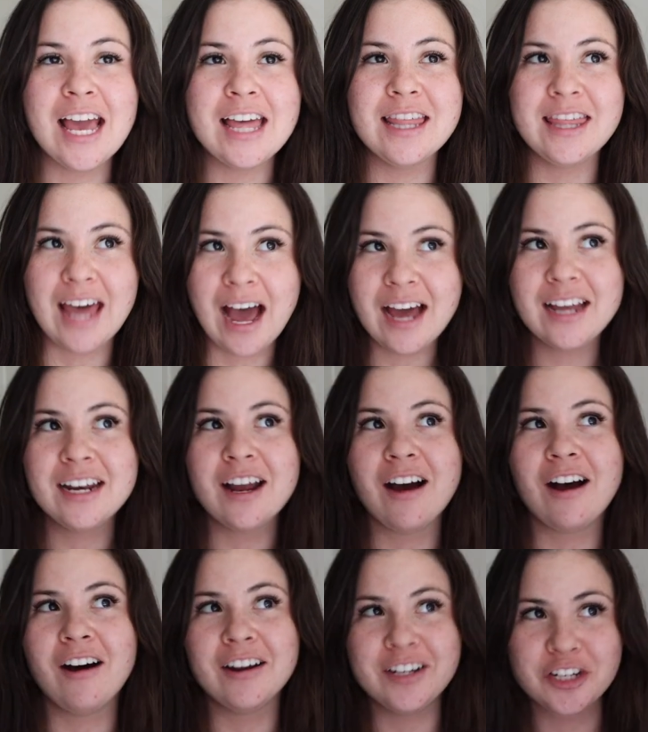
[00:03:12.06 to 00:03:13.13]
that
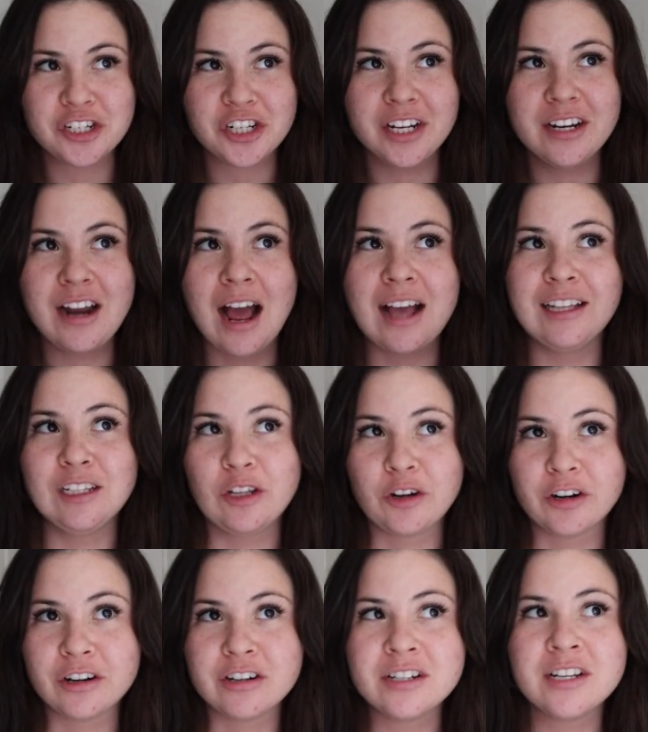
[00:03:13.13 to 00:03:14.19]
audition, I
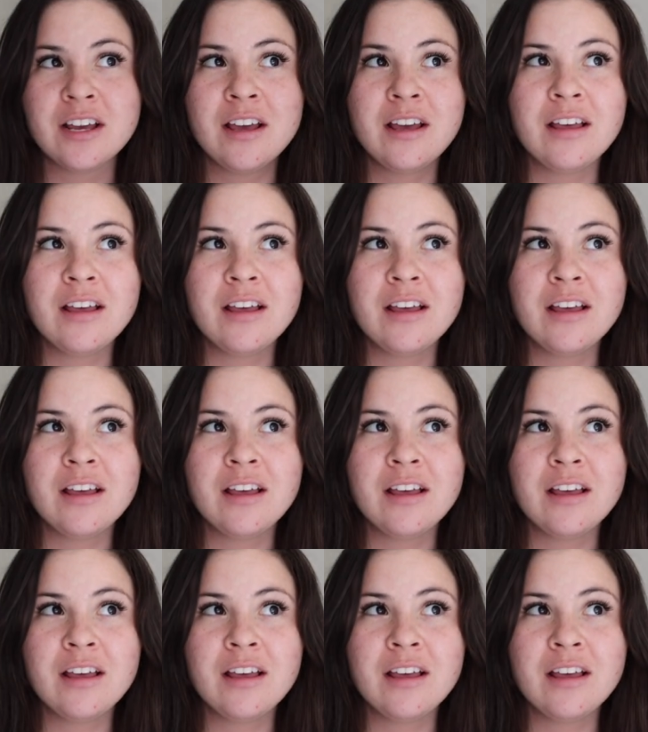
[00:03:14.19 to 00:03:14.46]
learned